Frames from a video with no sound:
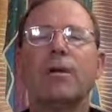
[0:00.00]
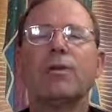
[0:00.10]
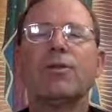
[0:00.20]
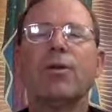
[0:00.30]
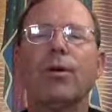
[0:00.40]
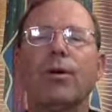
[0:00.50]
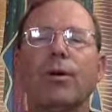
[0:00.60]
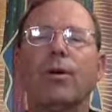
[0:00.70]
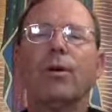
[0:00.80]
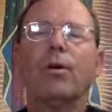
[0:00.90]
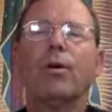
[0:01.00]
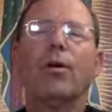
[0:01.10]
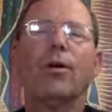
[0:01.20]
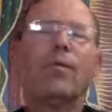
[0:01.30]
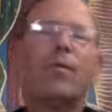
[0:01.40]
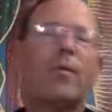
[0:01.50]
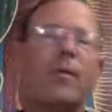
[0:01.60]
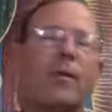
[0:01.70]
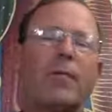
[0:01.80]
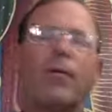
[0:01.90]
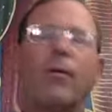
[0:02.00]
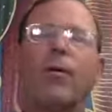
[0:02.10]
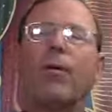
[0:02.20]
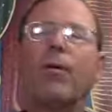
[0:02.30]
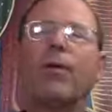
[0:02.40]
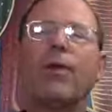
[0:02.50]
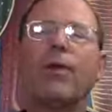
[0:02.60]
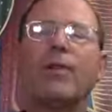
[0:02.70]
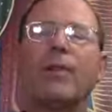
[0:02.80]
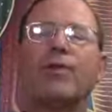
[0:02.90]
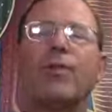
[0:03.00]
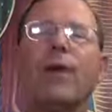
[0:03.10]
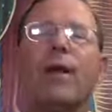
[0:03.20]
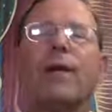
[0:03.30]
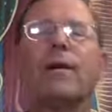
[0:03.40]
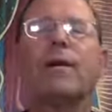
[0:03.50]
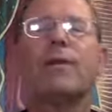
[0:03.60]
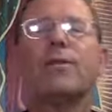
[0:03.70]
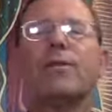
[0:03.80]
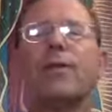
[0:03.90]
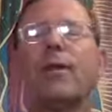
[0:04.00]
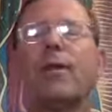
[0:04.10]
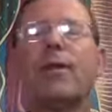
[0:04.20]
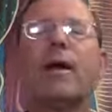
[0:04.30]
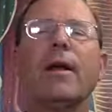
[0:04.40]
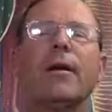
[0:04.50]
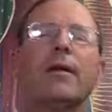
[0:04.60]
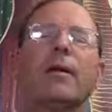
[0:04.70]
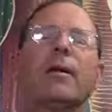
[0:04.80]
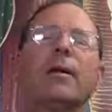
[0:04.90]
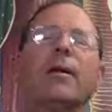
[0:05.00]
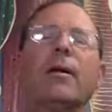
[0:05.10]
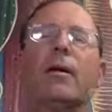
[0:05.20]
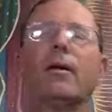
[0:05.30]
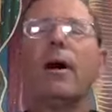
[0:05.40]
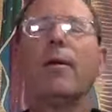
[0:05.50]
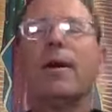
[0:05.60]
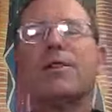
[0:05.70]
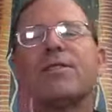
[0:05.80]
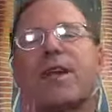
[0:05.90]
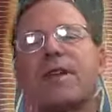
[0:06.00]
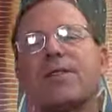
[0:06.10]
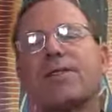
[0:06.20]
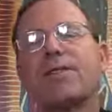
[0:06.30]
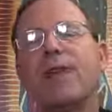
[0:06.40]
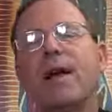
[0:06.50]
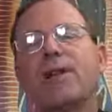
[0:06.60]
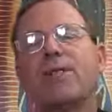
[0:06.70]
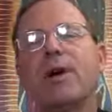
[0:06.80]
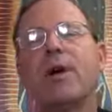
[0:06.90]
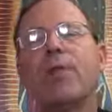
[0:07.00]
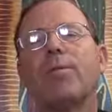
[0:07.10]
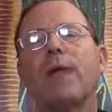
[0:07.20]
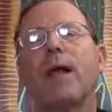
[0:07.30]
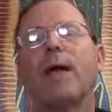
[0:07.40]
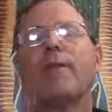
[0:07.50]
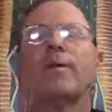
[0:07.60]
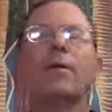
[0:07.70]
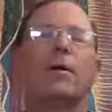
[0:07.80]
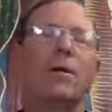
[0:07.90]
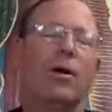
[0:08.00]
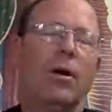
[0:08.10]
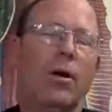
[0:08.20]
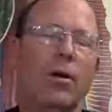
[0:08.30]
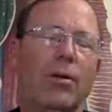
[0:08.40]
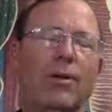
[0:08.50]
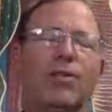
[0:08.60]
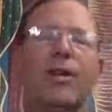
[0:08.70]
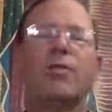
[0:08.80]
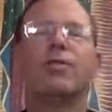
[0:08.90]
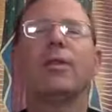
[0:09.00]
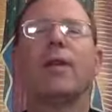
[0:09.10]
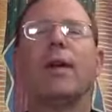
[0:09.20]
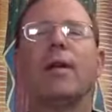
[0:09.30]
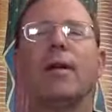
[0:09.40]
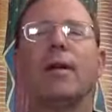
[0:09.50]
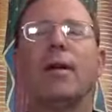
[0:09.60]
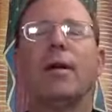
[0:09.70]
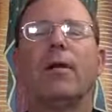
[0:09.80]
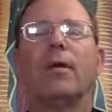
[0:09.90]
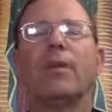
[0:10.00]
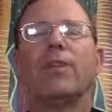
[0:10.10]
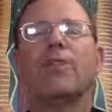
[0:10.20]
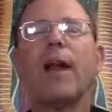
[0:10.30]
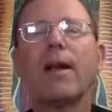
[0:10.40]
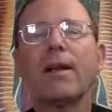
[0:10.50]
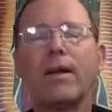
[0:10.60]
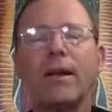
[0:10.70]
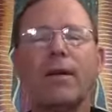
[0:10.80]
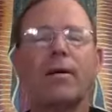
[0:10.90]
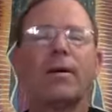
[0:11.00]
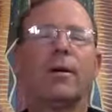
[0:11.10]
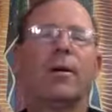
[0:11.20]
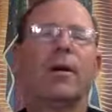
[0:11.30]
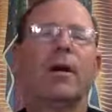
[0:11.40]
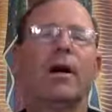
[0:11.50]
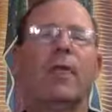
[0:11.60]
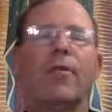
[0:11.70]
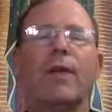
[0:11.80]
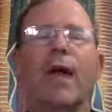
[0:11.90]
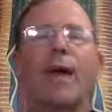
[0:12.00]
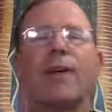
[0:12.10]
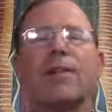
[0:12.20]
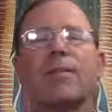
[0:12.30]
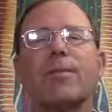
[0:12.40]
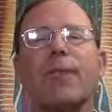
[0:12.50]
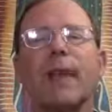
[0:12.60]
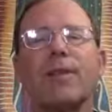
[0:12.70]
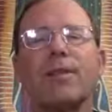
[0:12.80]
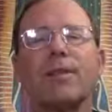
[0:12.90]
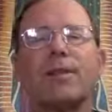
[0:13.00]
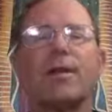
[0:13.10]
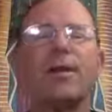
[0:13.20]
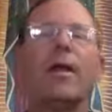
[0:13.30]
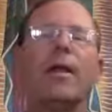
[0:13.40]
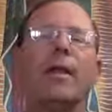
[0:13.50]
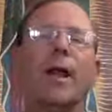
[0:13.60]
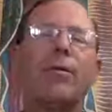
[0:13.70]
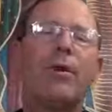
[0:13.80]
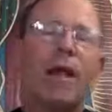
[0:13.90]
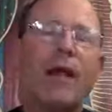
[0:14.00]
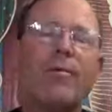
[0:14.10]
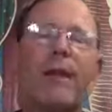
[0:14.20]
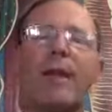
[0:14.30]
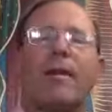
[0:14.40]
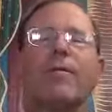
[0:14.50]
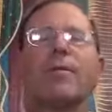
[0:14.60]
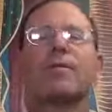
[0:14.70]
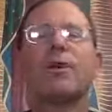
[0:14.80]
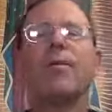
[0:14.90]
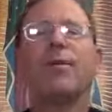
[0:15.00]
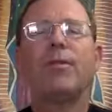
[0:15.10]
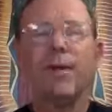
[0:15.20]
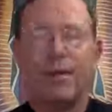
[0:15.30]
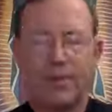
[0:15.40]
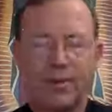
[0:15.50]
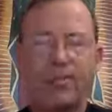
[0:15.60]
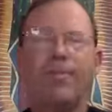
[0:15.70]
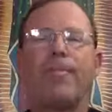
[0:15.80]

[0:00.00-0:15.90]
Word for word: So going from about four all the way to about 20 so that within about six weeks we hope to have all the children that when the second year of their catechism classes they will have made their first communions.